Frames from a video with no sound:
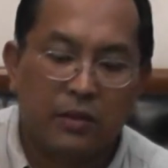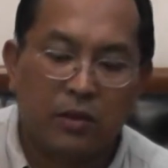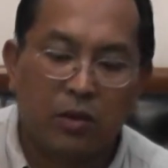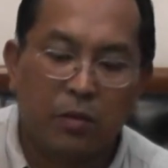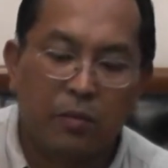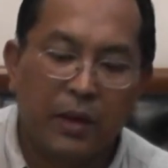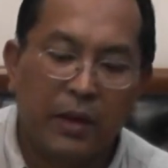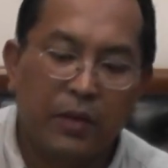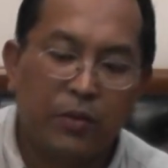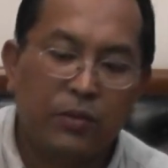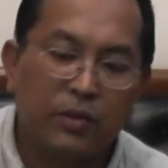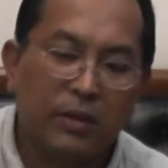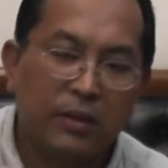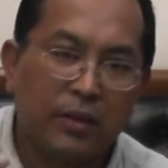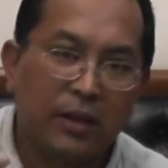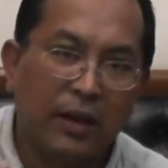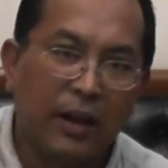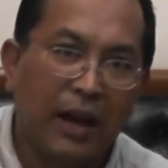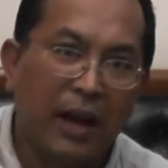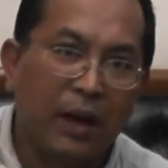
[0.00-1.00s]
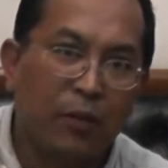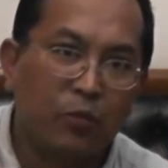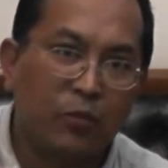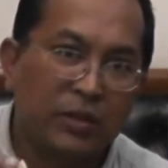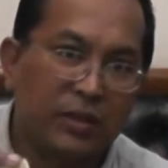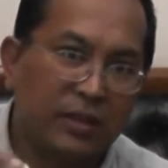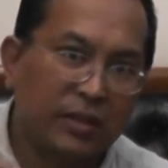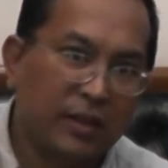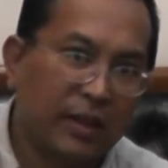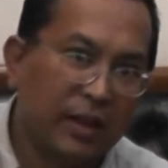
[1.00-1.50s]
So by using the lime,
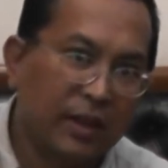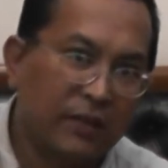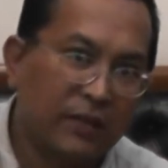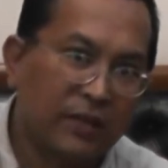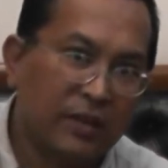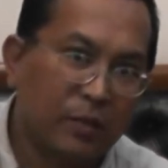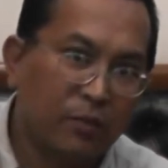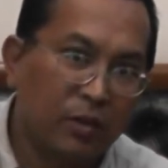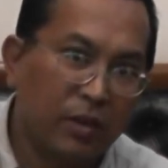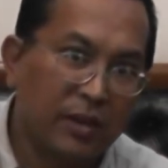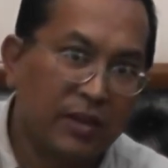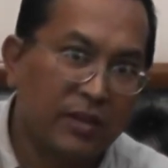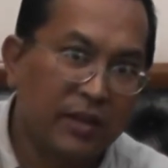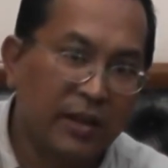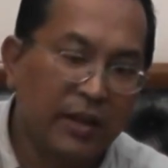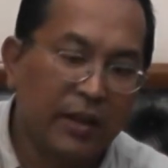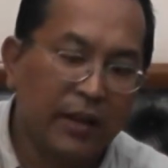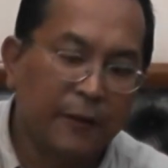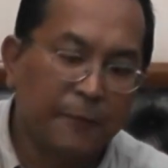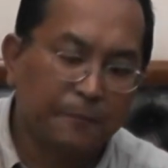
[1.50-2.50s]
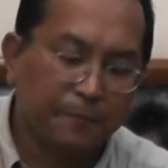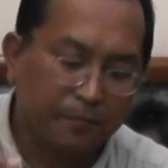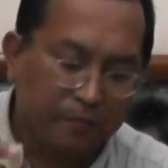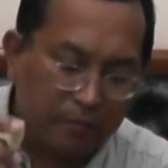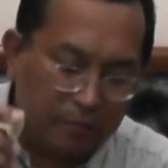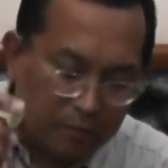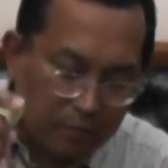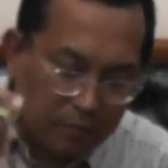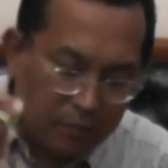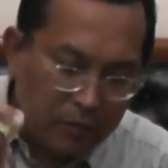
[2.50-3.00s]
which is kind of somewhat acidic,
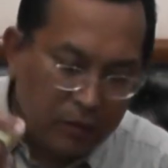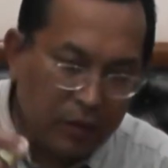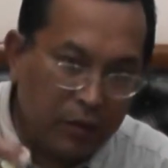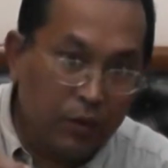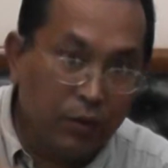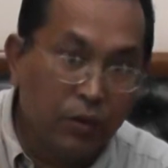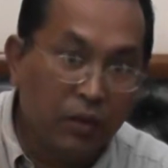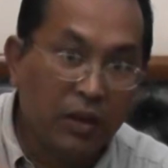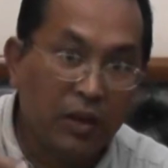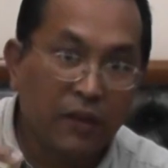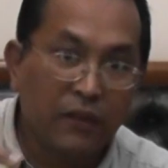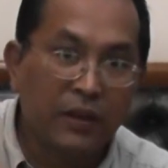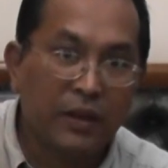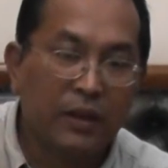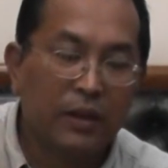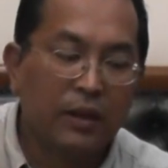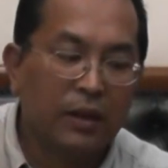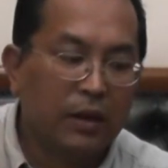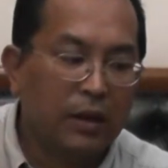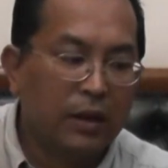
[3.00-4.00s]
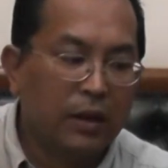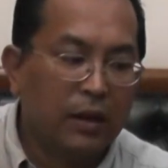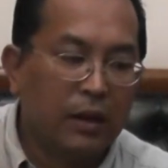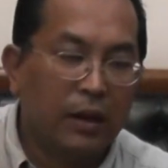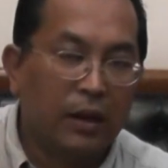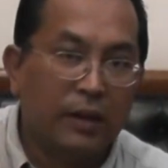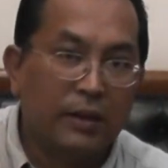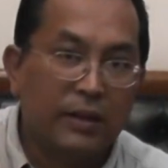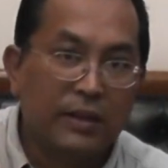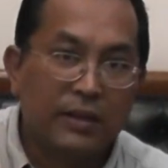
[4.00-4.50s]
you give it
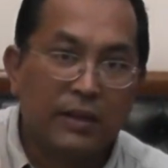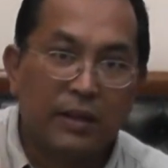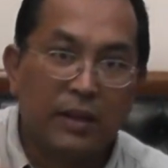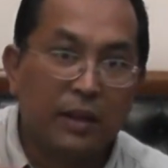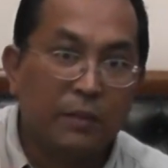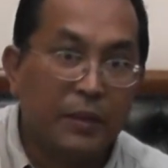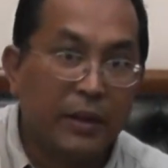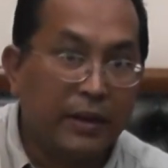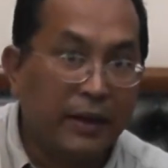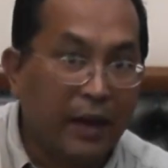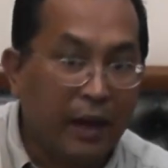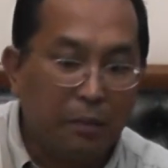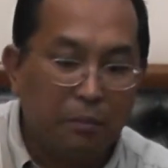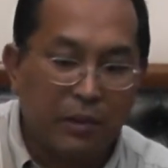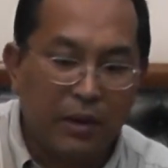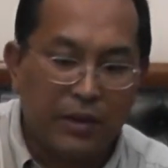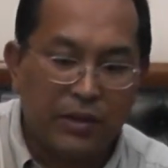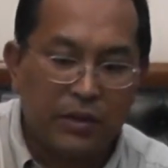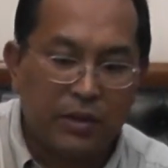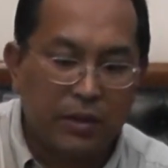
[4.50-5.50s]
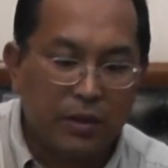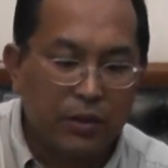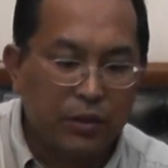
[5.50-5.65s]
just a little bit, not much.